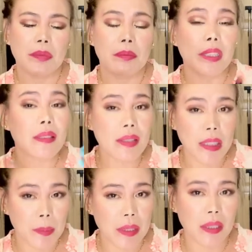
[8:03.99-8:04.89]
Just
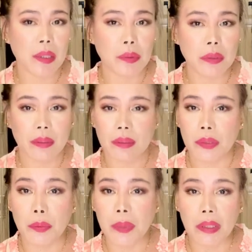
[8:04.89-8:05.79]
lipstick would
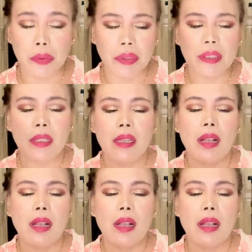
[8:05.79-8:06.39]
do me good.